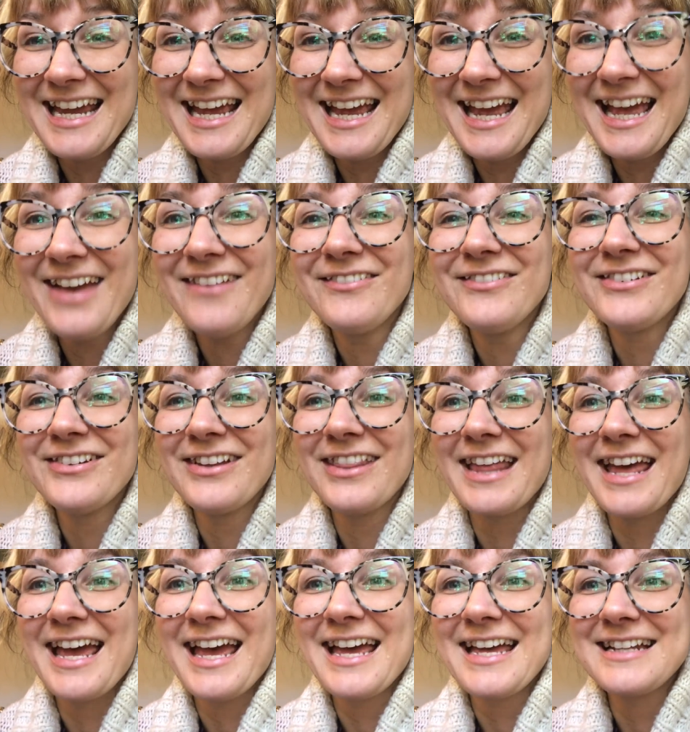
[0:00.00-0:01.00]
after
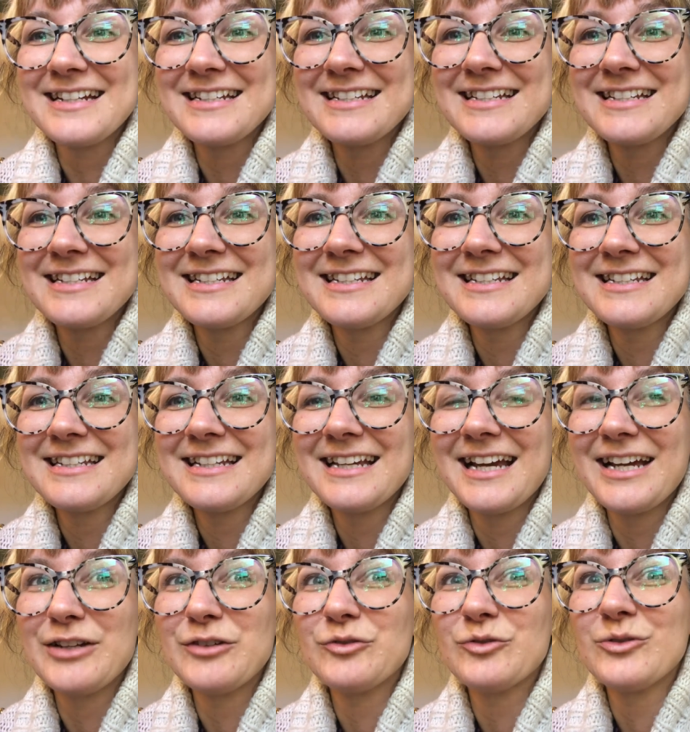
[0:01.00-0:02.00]
that,
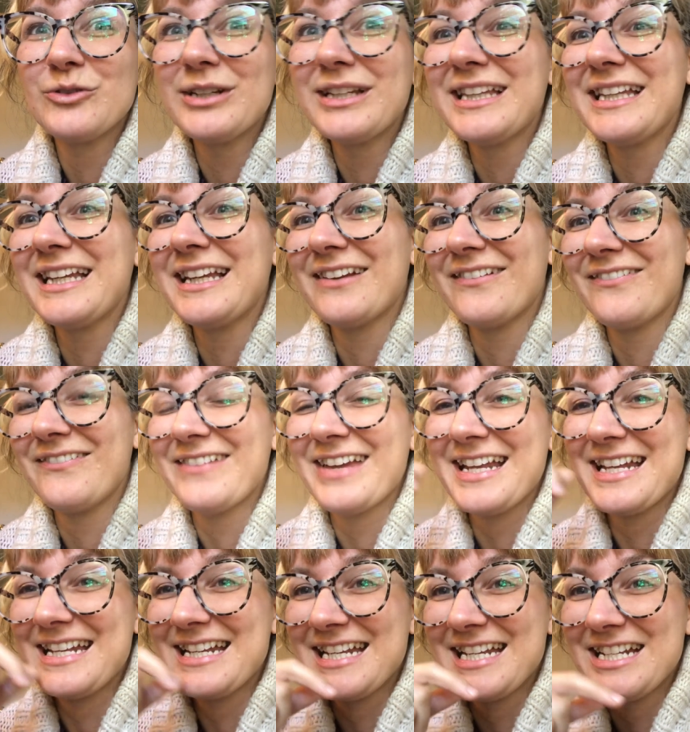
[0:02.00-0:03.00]
I really
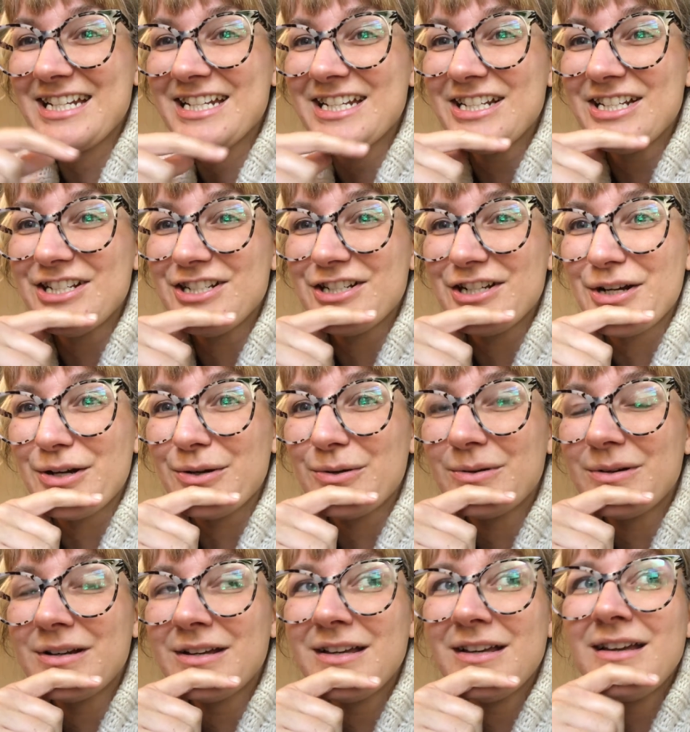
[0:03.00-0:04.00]
offended Joe.
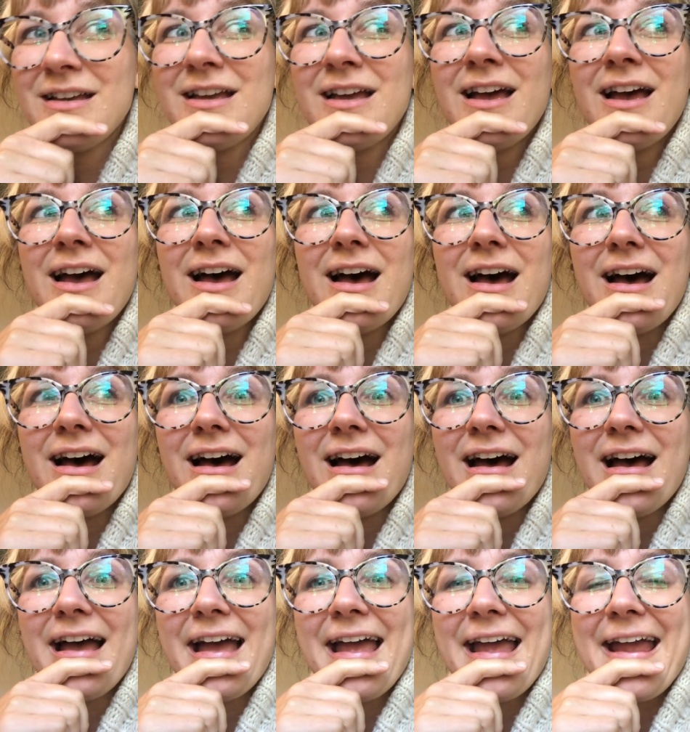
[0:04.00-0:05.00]

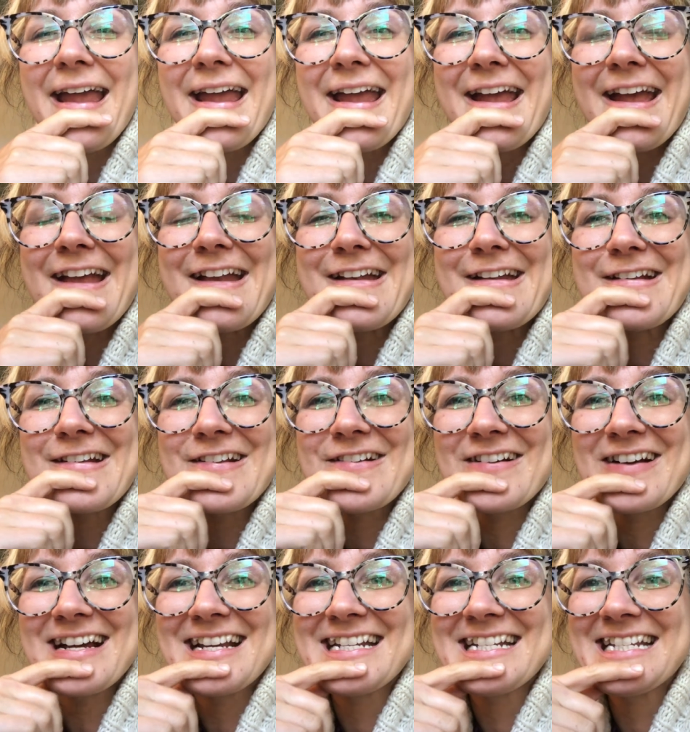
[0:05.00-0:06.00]
I
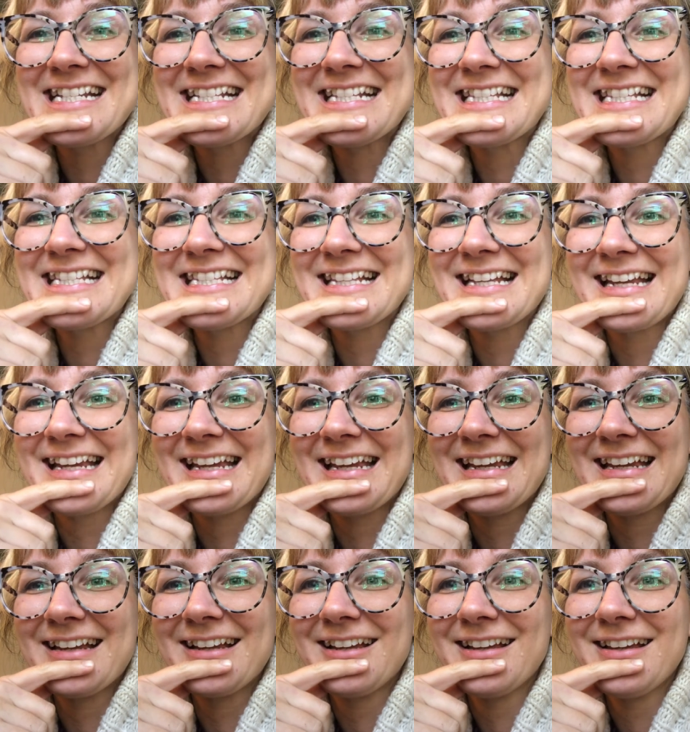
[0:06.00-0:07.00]
tried to
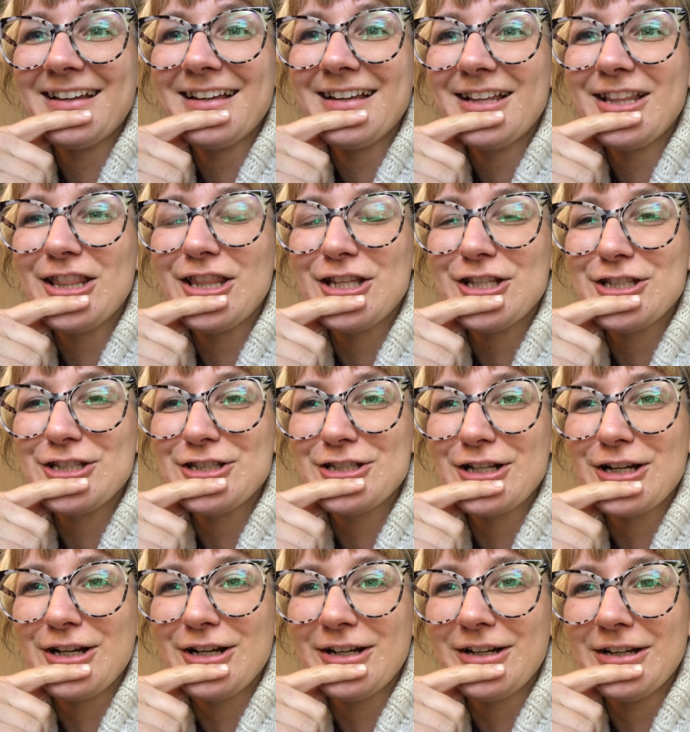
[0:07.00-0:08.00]
sing the
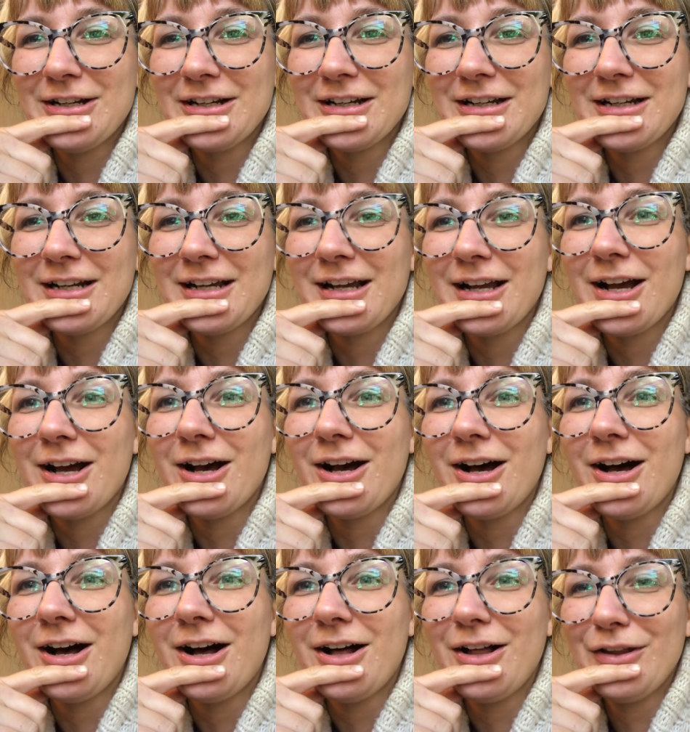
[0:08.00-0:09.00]
song and I got
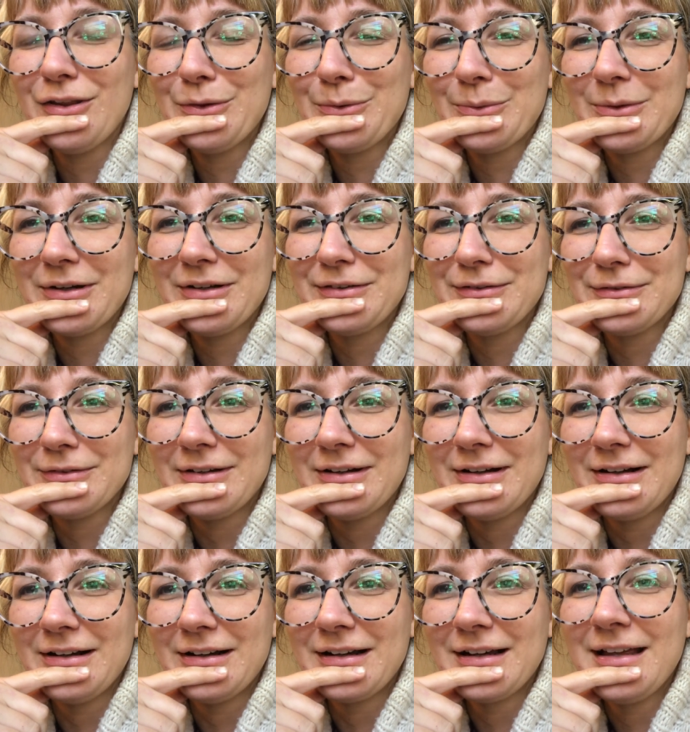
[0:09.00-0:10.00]
all the words
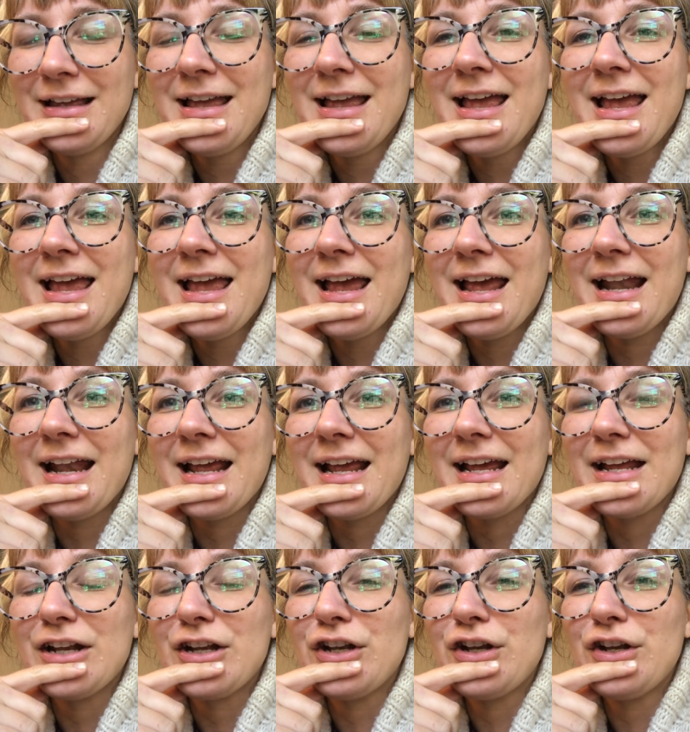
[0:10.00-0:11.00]
wrong, and I
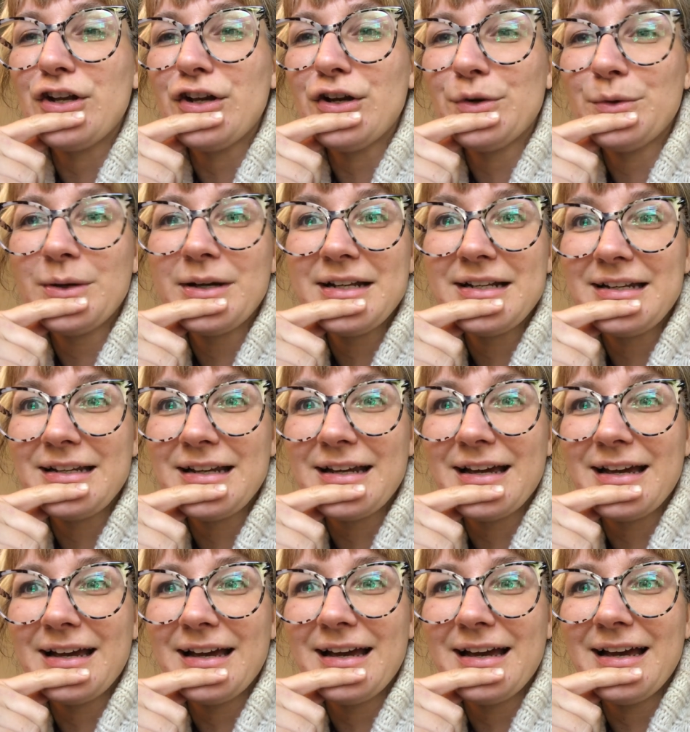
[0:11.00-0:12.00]
had no
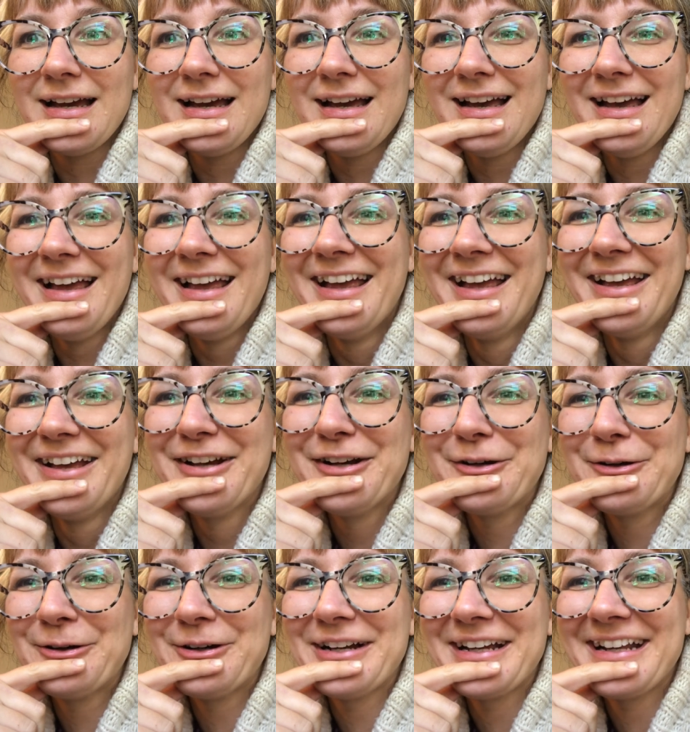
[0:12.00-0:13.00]
idea
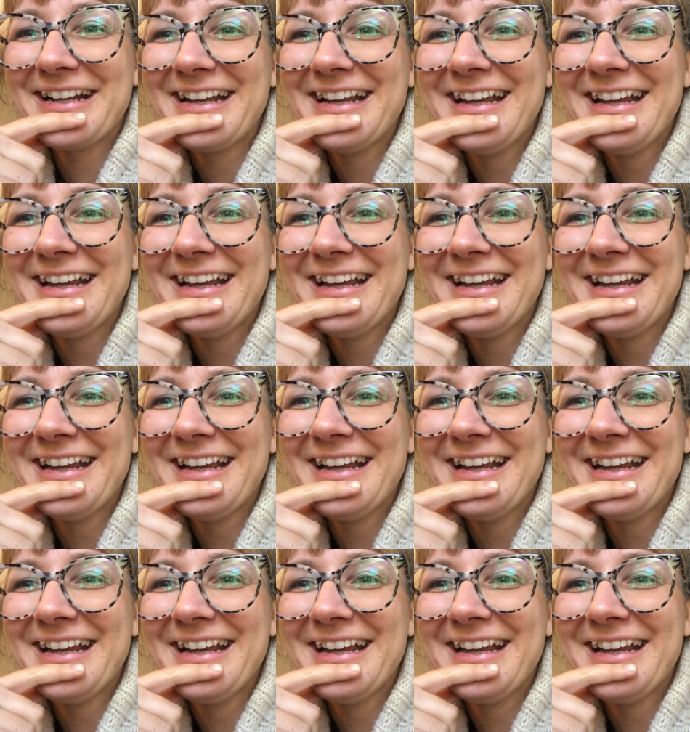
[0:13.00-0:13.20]
what